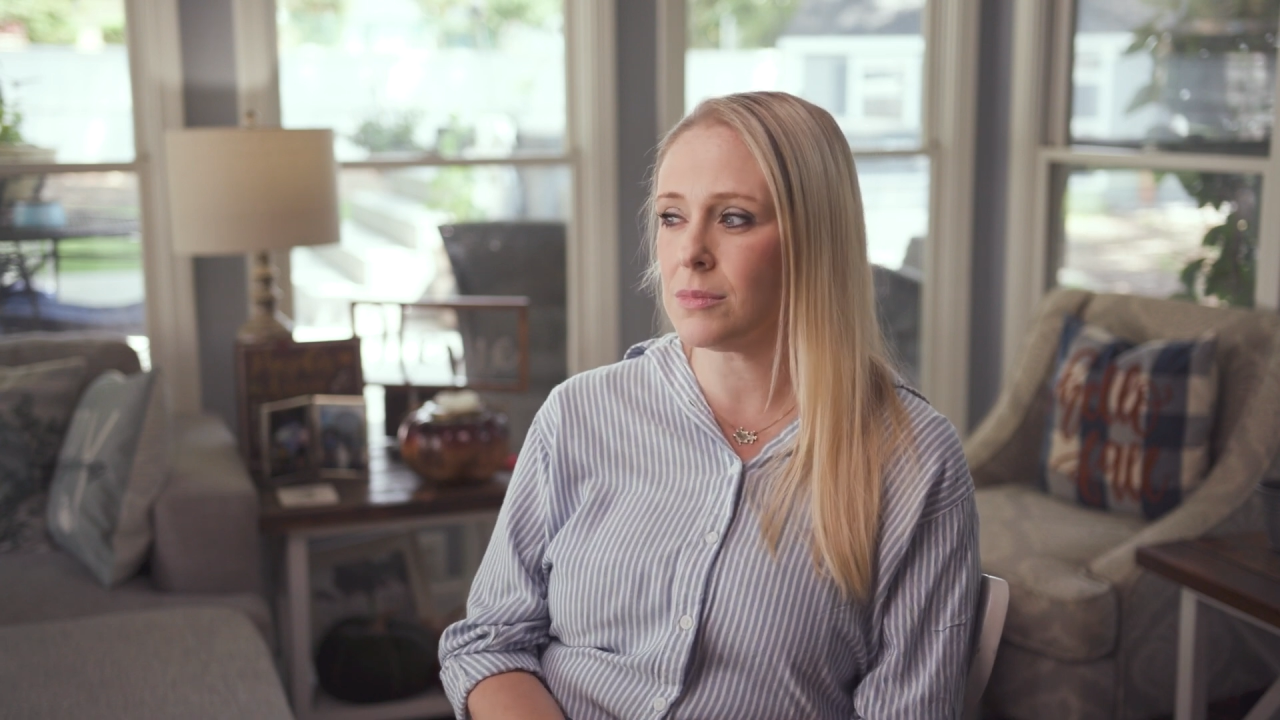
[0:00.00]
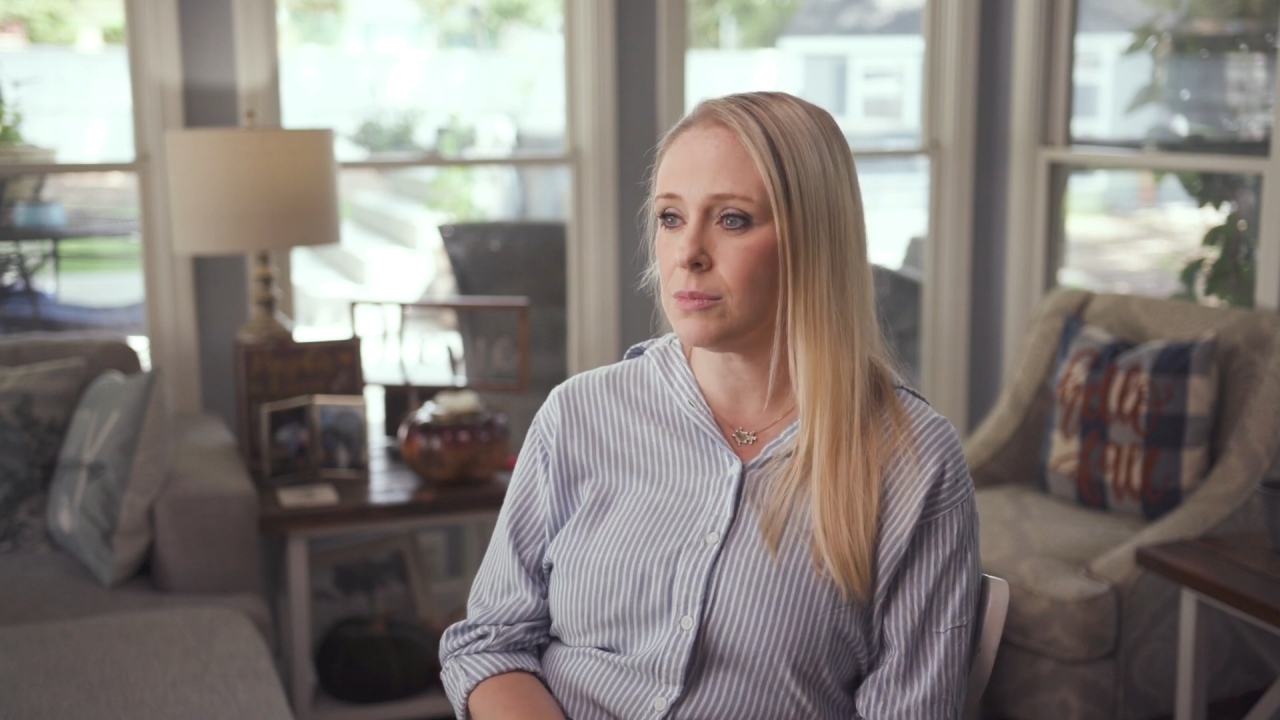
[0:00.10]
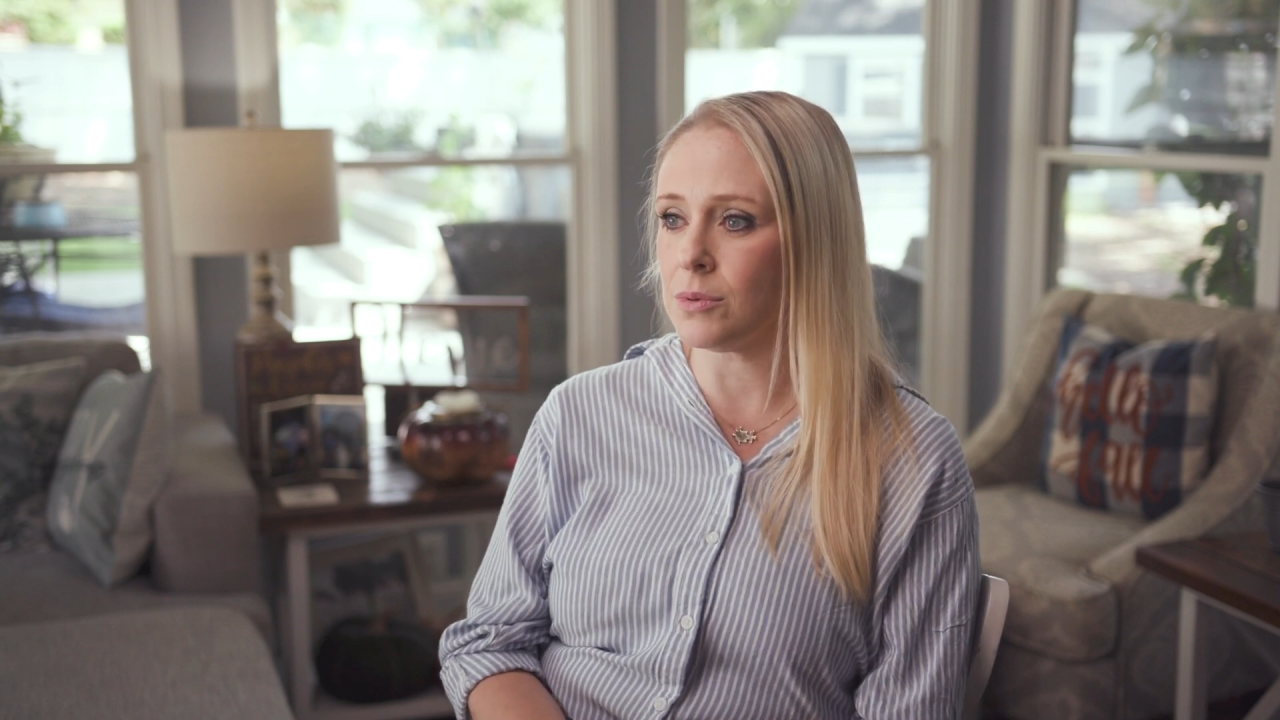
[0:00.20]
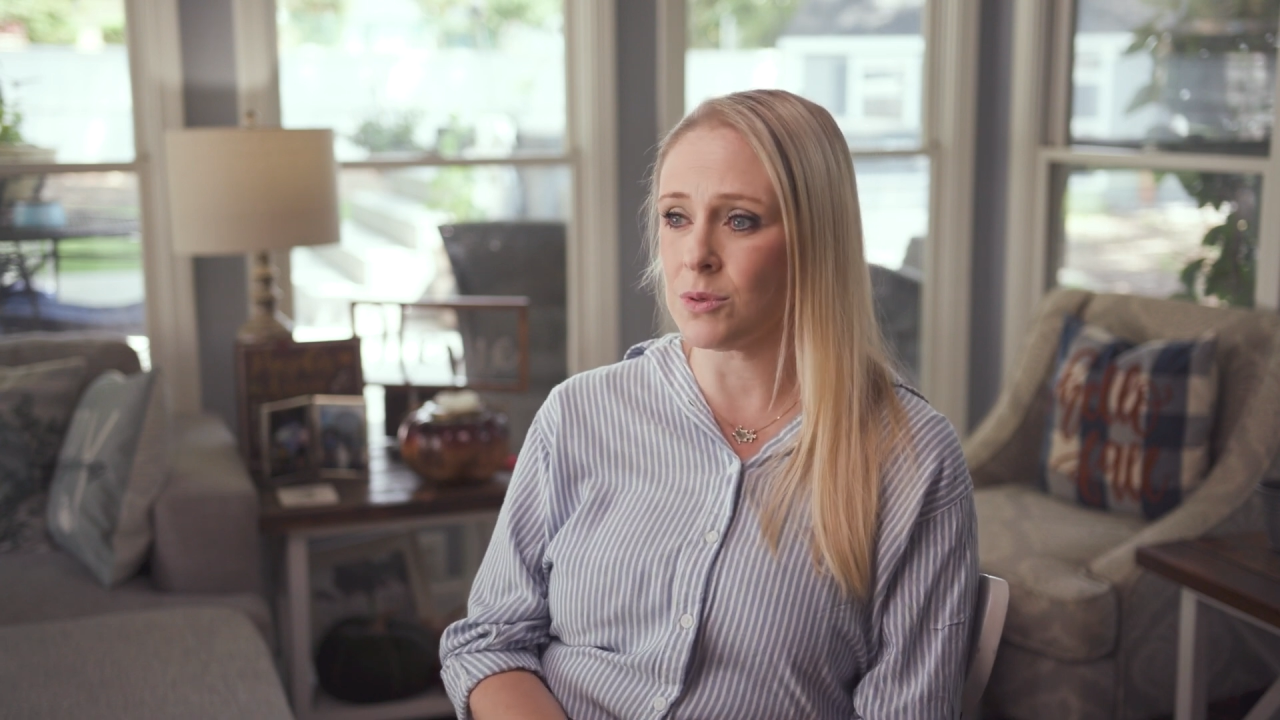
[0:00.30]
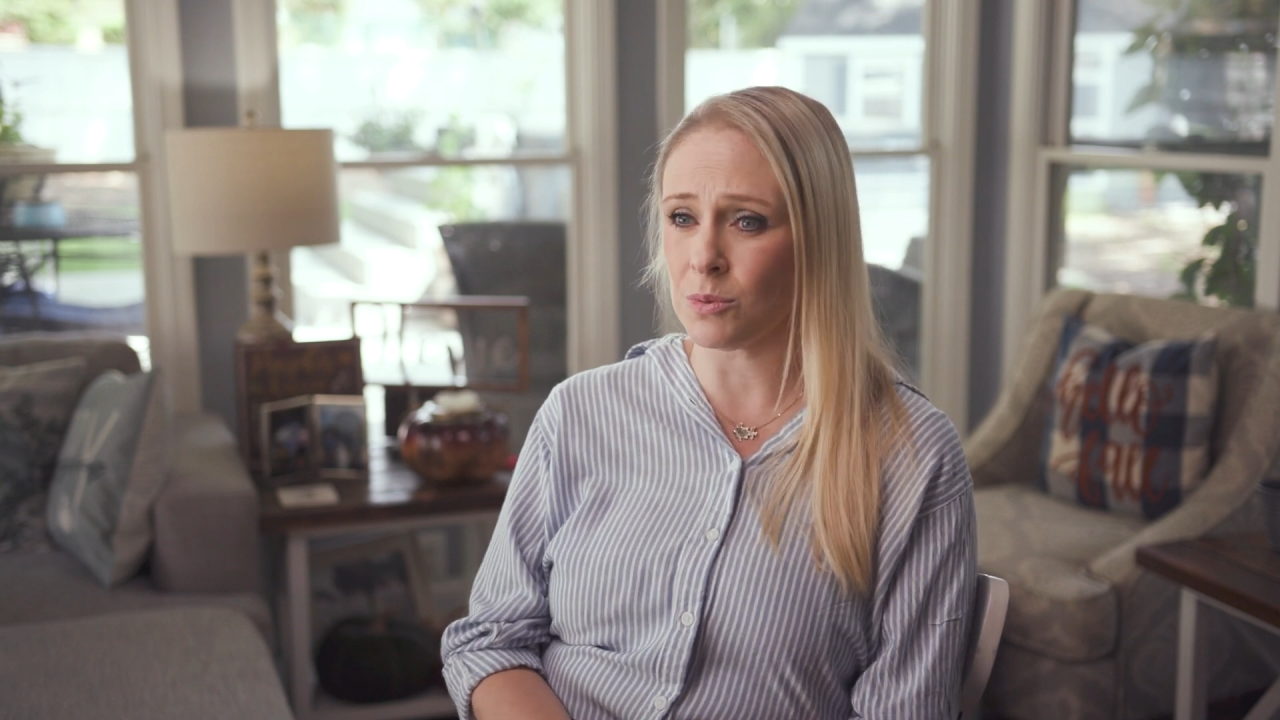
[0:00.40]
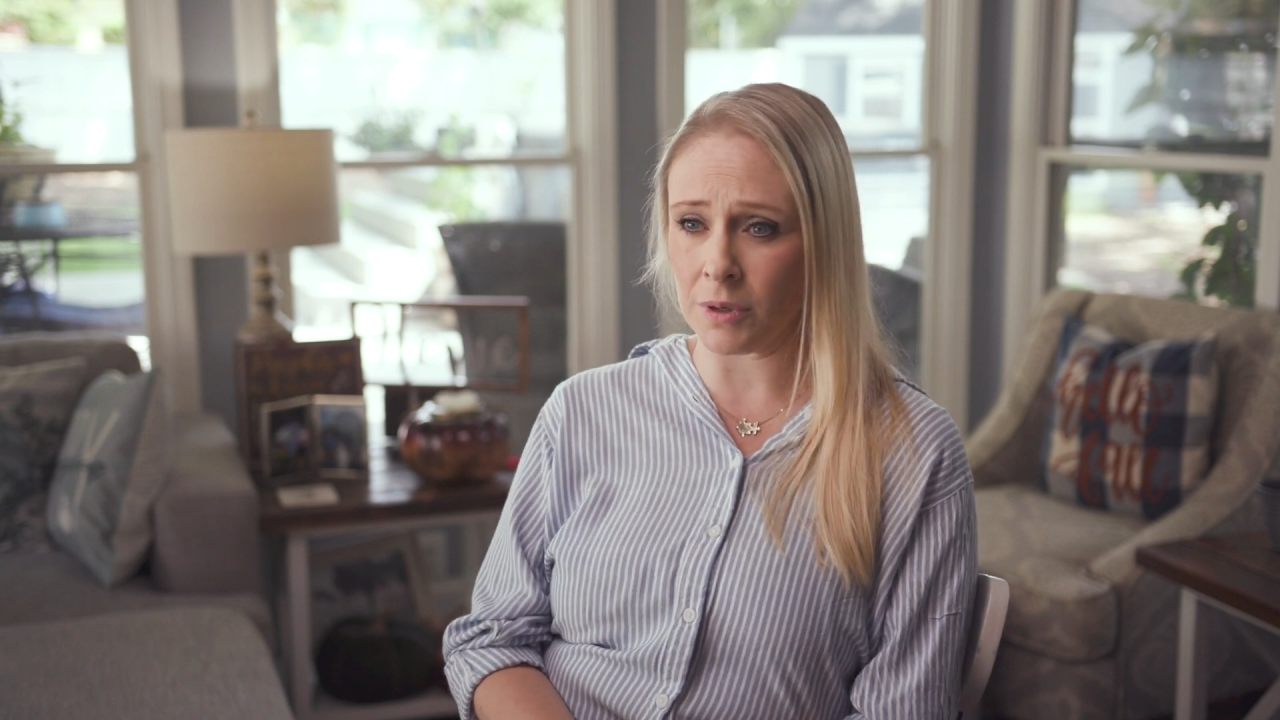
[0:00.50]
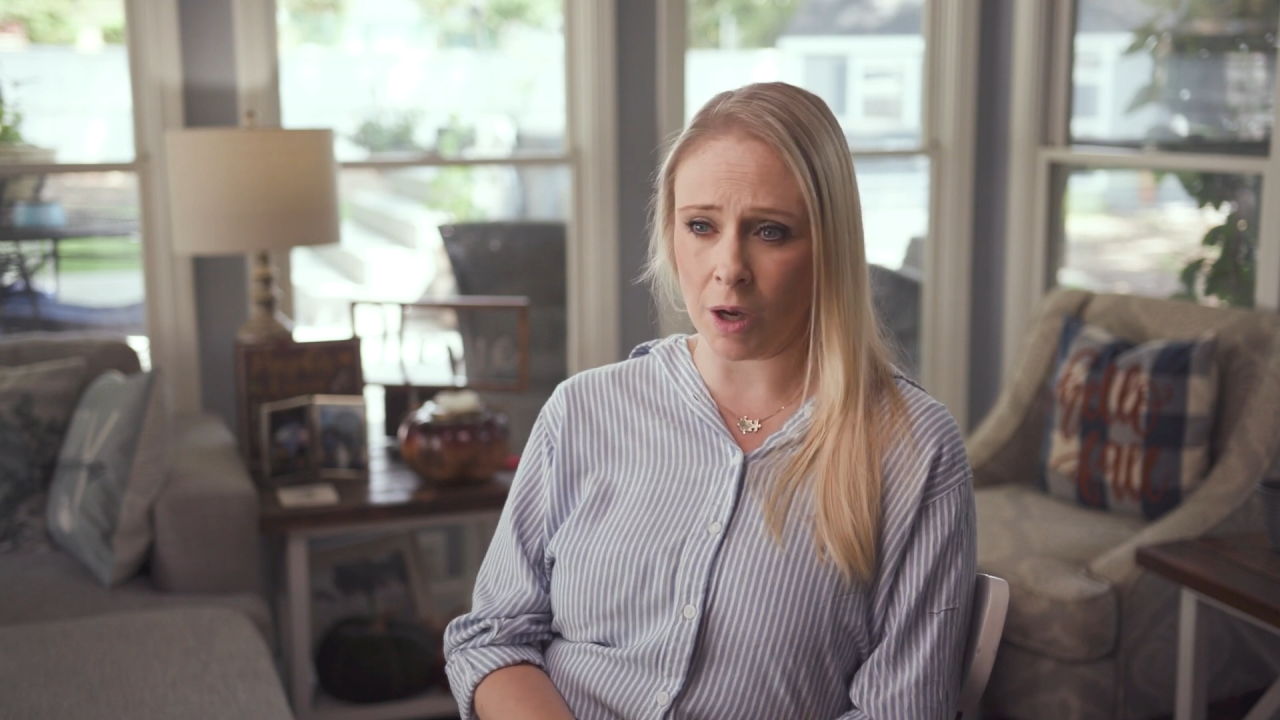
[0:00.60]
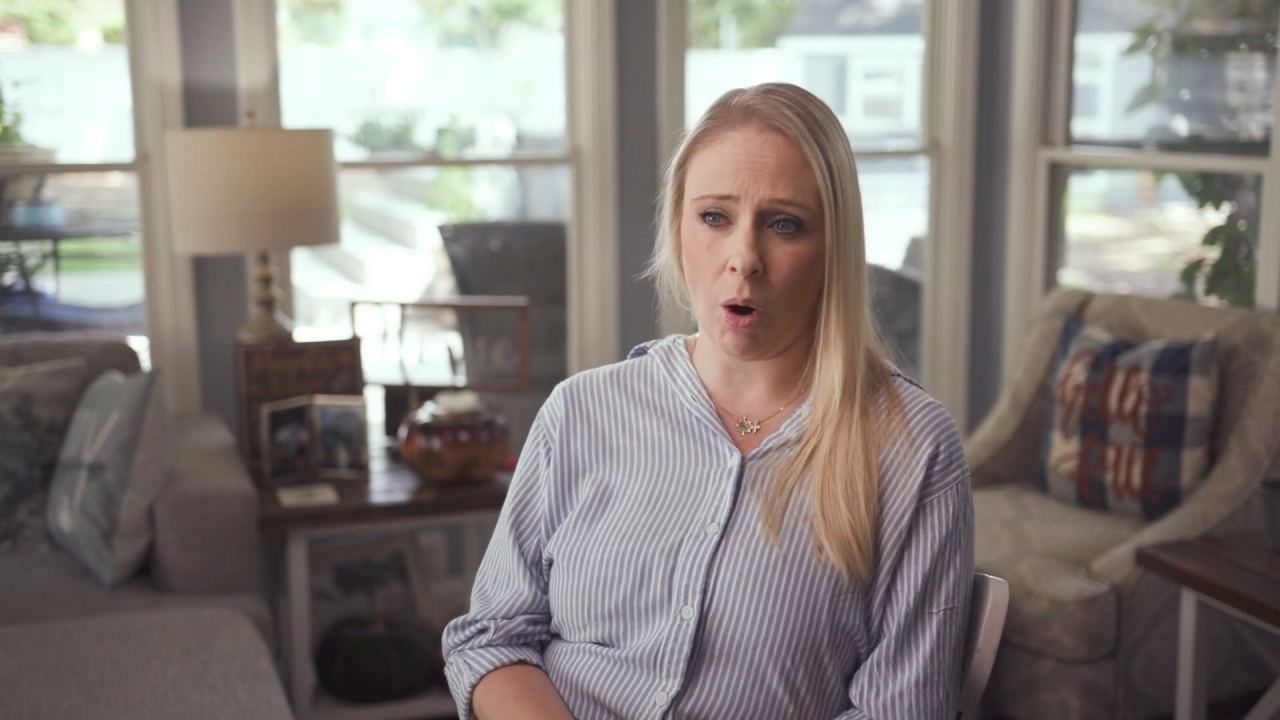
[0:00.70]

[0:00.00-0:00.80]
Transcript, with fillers: was really